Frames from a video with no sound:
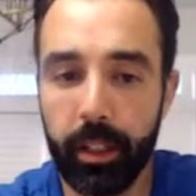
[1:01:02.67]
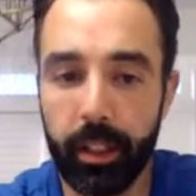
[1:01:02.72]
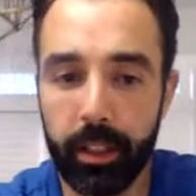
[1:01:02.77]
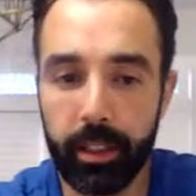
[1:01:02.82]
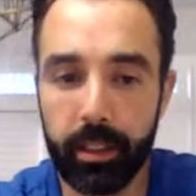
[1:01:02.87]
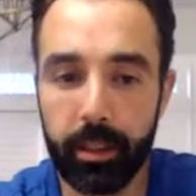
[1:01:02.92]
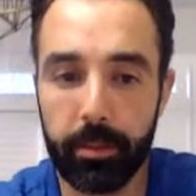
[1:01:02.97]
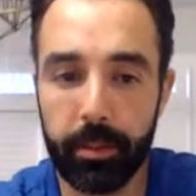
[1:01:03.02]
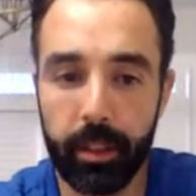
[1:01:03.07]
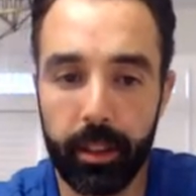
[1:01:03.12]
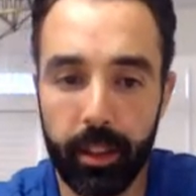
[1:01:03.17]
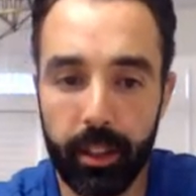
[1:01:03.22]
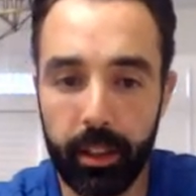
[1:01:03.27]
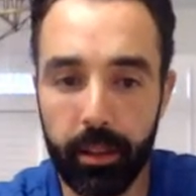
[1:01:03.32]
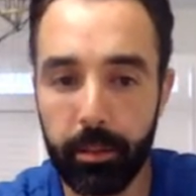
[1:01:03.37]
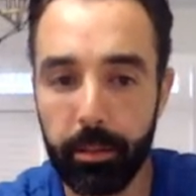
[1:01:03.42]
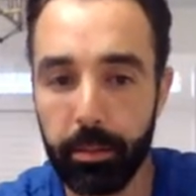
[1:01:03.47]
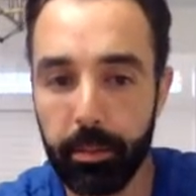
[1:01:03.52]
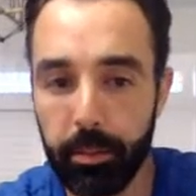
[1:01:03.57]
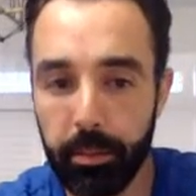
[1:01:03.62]
Like something like
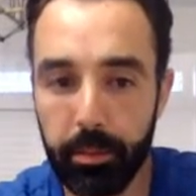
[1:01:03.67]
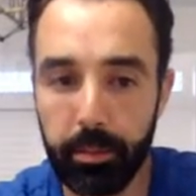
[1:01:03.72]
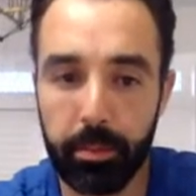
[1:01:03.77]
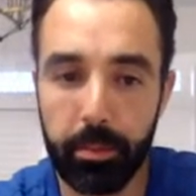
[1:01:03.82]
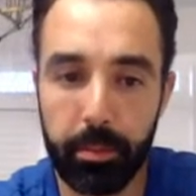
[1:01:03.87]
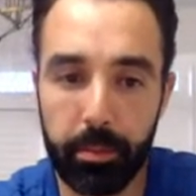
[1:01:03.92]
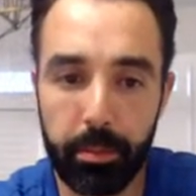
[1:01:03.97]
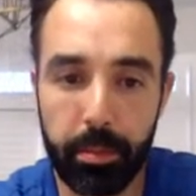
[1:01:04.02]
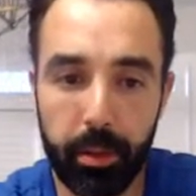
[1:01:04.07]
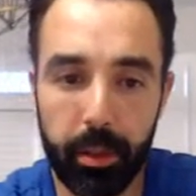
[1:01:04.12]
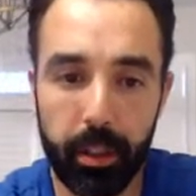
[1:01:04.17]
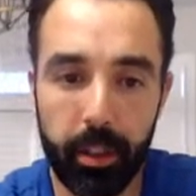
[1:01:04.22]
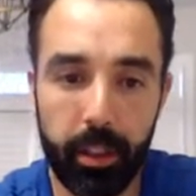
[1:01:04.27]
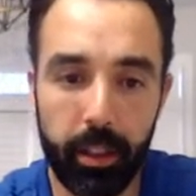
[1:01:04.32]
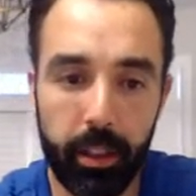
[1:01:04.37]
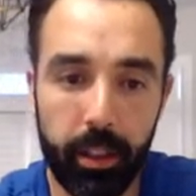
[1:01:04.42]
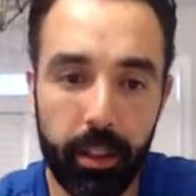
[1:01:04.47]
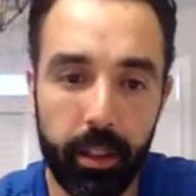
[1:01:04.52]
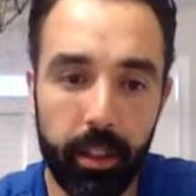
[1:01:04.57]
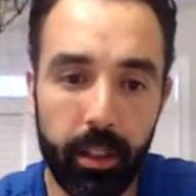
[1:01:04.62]

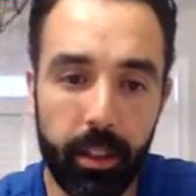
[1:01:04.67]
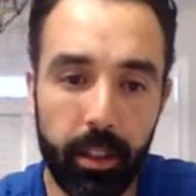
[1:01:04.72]
pretty